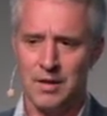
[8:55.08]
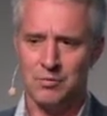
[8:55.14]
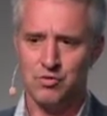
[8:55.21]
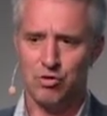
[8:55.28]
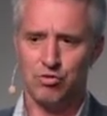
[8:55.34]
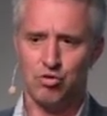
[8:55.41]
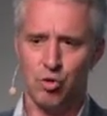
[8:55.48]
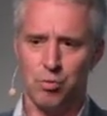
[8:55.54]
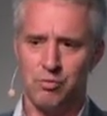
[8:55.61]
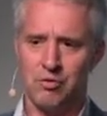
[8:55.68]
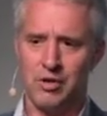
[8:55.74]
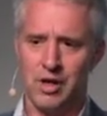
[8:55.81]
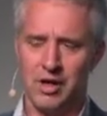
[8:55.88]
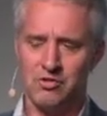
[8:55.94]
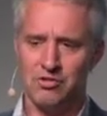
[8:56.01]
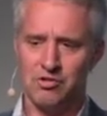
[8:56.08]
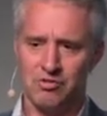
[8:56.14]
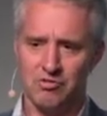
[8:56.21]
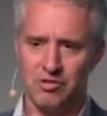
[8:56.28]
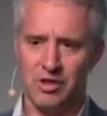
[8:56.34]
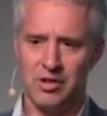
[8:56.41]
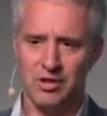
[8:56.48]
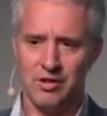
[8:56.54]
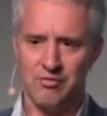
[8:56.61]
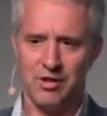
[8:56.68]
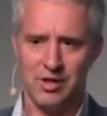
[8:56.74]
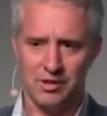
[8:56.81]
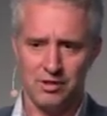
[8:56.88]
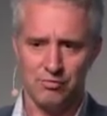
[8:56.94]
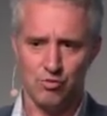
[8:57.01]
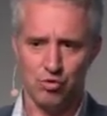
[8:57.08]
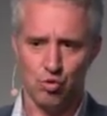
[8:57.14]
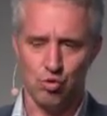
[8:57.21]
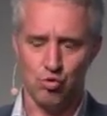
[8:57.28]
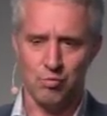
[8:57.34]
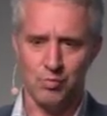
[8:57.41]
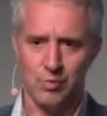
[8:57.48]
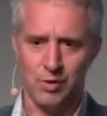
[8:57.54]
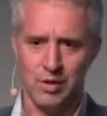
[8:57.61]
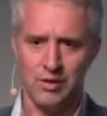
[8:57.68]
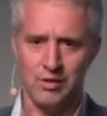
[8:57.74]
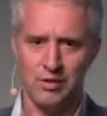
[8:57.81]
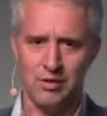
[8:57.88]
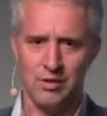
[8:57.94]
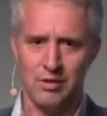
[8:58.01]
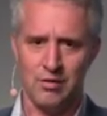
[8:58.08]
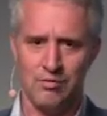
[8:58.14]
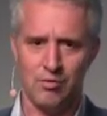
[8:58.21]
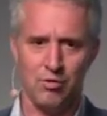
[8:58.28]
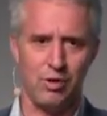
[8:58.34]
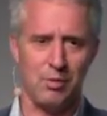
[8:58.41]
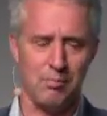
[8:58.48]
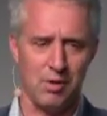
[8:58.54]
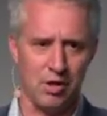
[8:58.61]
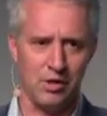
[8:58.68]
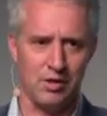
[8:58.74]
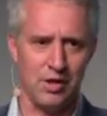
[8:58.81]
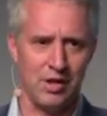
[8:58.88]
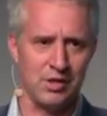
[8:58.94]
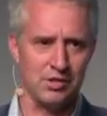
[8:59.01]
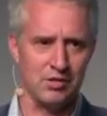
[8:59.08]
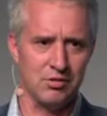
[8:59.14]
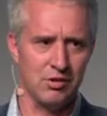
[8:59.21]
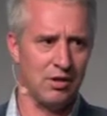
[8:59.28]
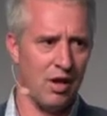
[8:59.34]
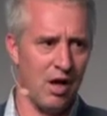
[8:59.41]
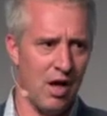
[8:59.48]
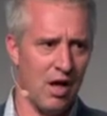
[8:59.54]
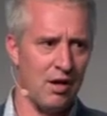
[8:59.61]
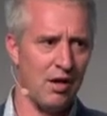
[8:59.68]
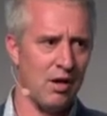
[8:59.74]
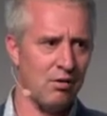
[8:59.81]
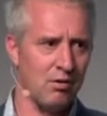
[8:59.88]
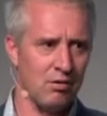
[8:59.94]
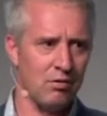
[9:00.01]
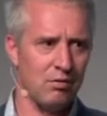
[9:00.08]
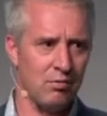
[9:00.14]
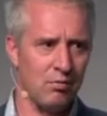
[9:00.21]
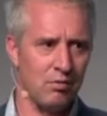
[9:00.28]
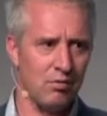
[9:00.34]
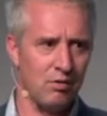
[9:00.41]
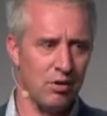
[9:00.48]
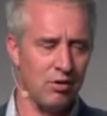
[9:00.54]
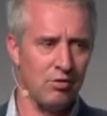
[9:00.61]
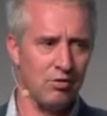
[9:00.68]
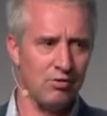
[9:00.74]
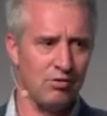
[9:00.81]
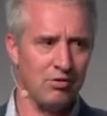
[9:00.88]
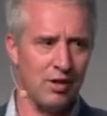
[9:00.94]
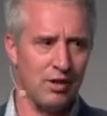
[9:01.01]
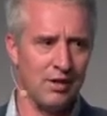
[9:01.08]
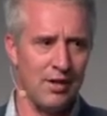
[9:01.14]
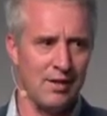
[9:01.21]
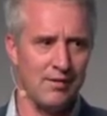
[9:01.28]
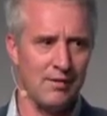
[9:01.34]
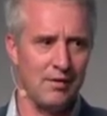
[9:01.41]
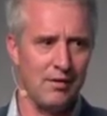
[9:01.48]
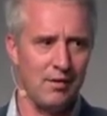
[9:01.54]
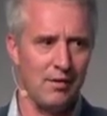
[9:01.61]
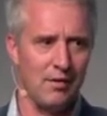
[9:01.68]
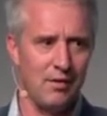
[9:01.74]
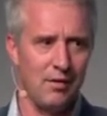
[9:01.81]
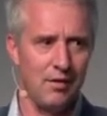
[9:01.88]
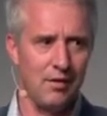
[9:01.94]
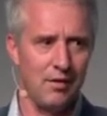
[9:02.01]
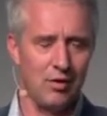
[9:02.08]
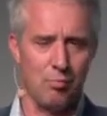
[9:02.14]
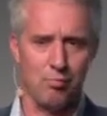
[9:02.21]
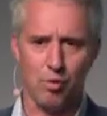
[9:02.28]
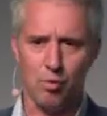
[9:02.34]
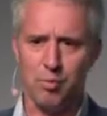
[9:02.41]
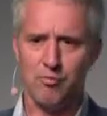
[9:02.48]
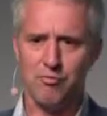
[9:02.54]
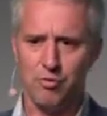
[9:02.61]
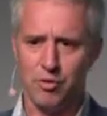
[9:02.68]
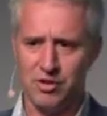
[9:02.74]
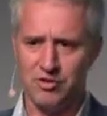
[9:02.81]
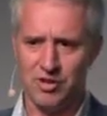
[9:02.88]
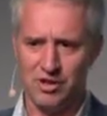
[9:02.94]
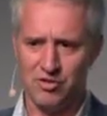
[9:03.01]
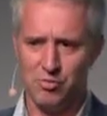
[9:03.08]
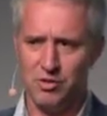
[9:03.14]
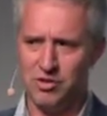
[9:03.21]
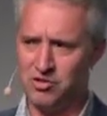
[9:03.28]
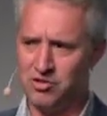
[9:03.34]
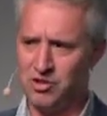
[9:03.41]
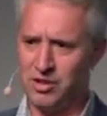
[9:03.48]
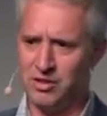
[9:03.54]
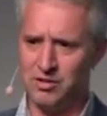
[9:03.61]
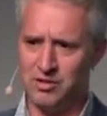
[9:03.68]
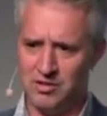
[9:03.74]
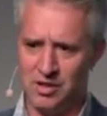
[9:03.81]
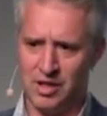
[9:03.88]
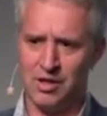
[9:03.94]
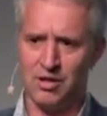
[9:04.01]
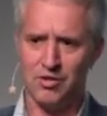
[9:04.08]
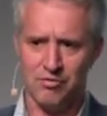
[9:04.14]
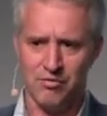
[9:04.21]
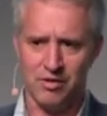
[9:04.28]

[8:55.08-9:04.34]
So job creation is really an effective tool. And if you look in Bangladesh or in Ghana or, you know, countries like that, the problem for these SMEs is that they cannot